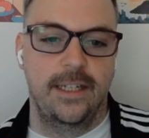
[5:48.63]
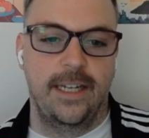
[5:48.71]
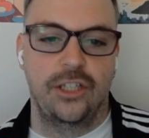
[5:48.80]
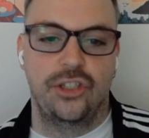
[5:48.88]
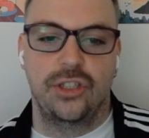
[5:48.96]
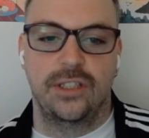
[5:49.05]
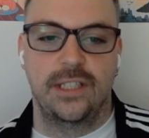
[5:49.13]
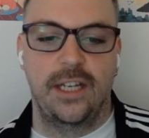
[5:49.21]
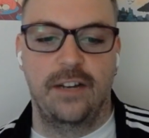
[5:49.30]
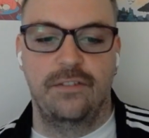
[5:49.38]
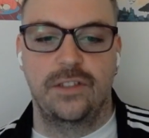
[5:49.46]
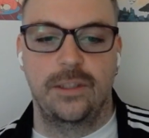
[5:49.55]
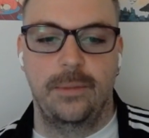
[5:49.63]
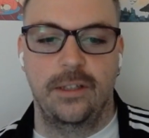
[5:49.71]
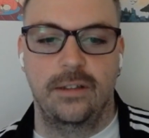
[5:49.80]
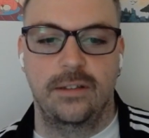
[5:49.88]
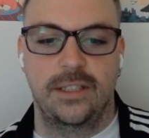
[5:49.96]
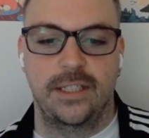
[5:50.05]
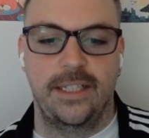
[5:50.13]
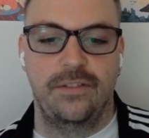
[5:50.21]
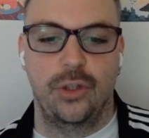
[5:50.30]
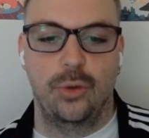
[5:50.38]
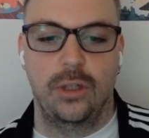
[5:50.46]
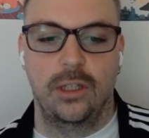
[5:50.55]
It's just enough to give
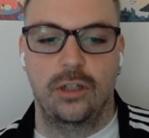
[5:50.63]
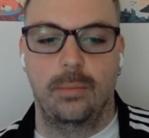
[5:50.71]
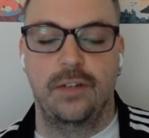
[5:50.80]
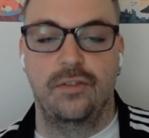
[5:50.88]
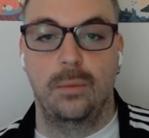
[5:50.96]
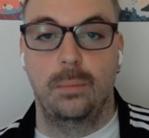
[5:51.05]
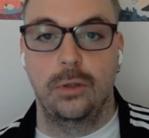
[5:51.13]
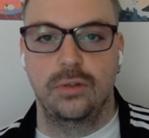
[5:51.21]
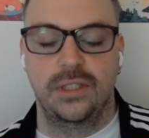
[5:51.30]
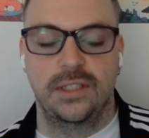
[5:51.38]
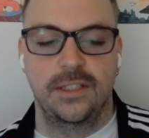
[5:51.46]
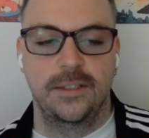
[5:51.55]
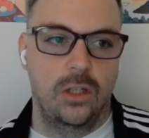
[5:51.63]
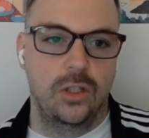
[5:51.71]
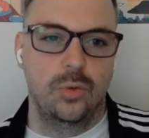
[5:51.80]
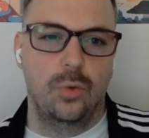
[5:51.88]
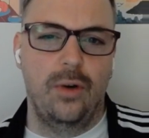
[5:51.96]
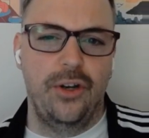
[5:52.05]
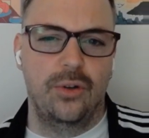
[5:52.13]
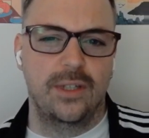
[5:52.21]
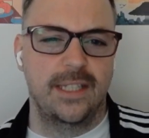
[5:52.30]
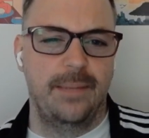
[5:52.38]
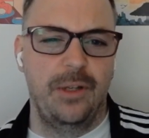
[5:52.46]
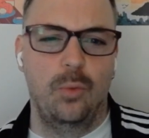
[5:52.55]
you a little bit of a boost. So what do I notice?
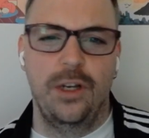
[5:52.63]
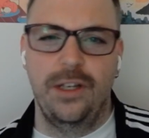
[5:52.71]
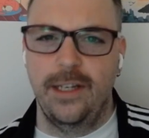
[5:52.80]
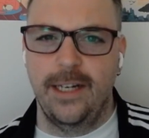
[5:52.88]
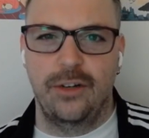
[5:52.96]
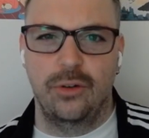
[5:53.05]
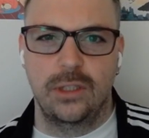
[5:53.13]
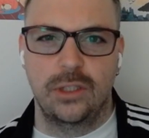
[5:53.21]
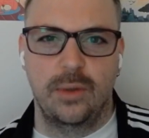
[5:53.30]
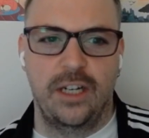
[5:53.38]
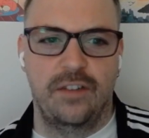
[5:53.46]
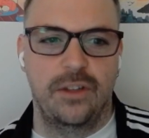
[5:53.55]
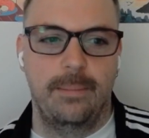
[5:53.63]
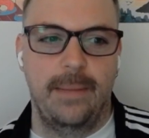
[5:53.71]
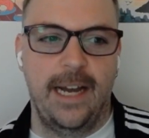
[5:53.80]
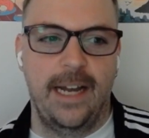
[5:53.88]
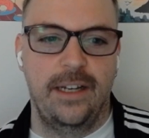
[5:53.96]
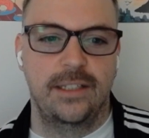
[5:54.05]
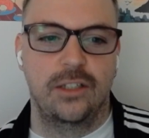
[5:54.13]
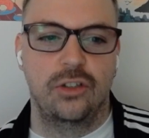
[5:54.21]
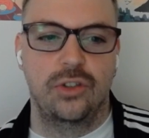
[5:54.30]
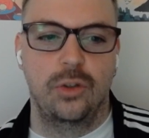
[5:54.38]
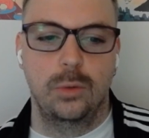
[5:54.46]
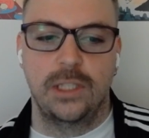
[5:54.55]
I mean, one thing I noticed right off the bat is
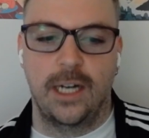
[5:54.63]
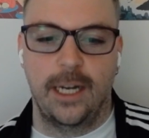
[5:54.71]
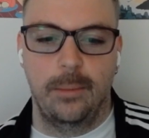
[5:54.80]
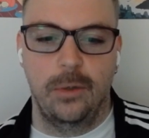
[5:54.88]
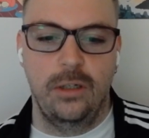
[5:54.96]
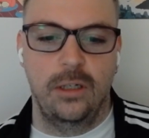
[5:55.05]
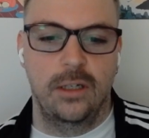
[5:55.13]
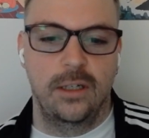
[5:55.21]
there's no timer.